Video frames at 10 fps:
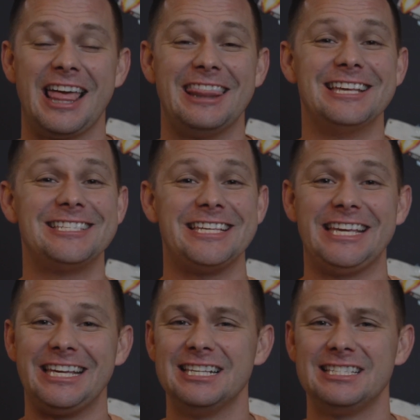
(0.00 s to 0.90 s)
This
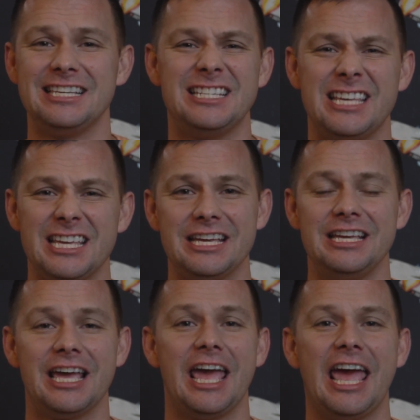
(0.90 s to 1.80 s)
Easy
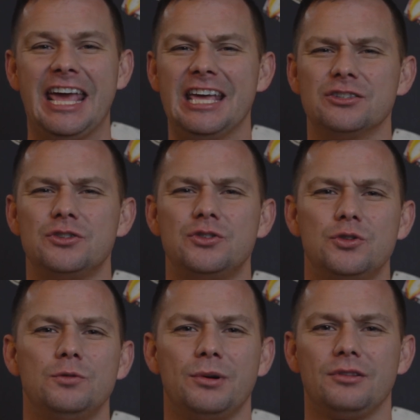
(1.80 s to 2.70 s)
Tee is
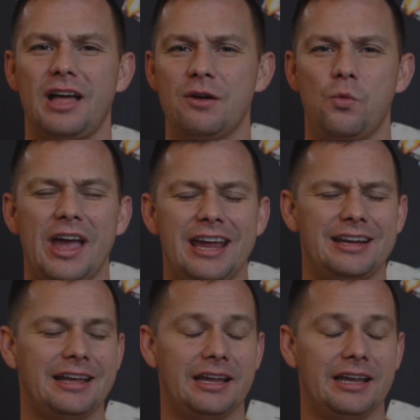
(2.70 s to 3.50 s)
super lightweight,